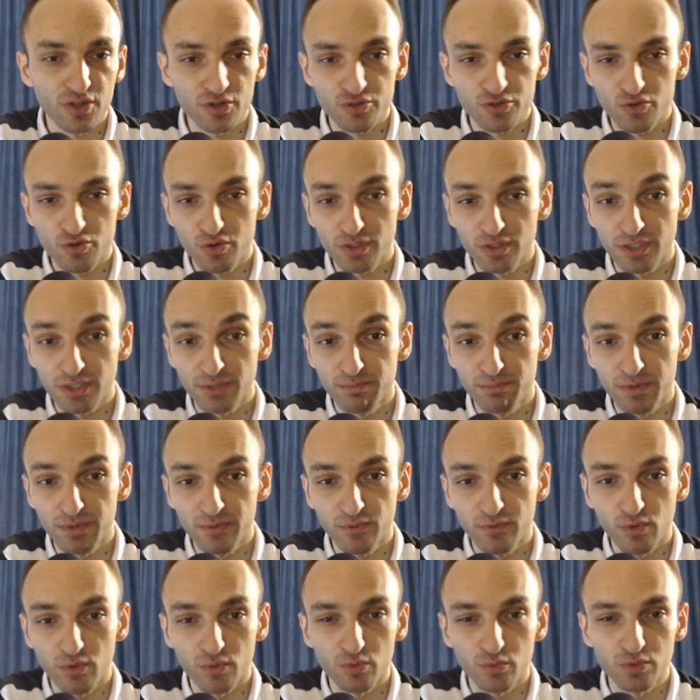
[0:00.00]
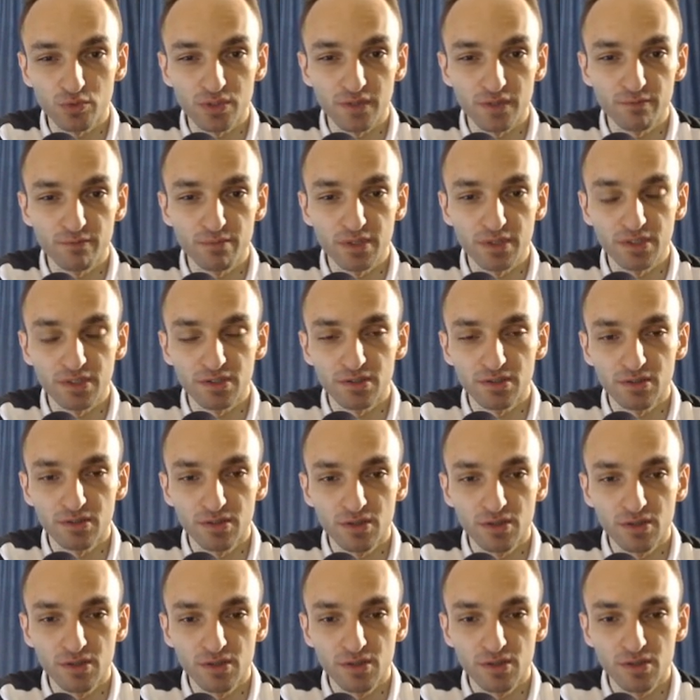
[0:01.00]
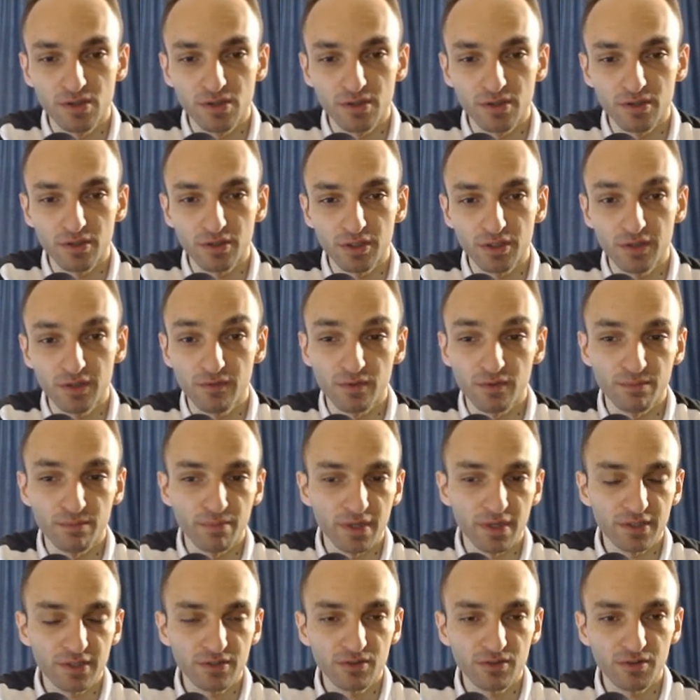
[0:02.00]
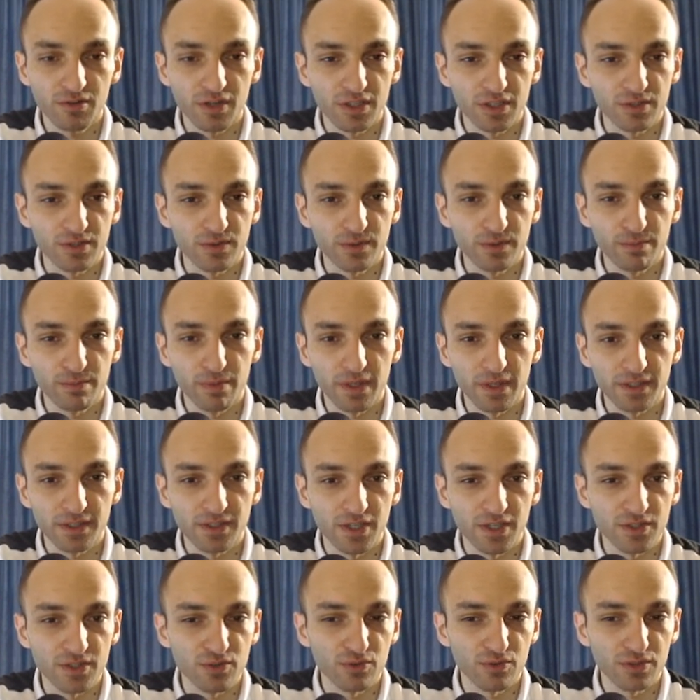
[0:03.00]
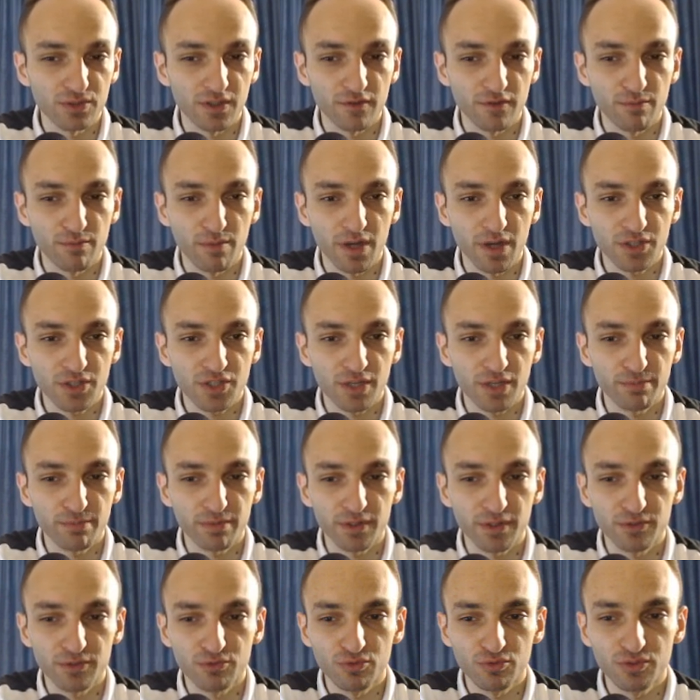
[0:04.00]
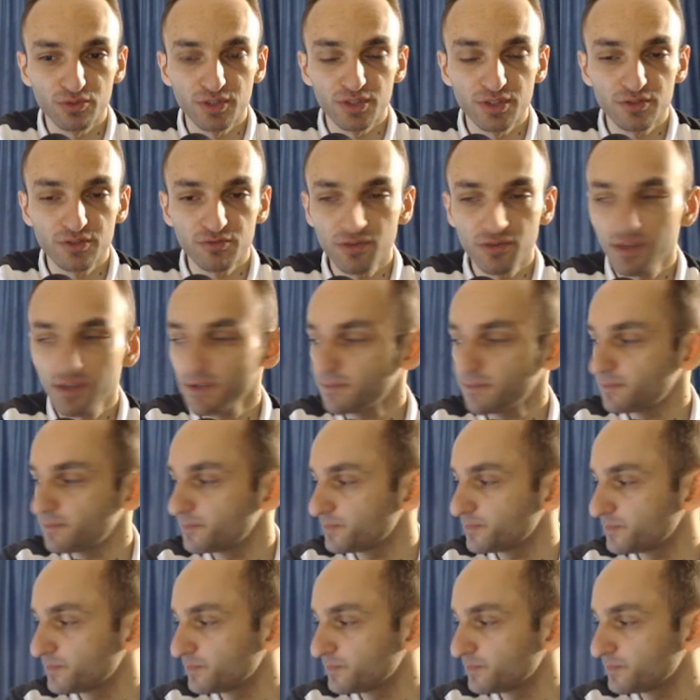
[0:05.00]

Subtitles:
are showing that b4 would have been even better, and black does not have much. I played rook d3,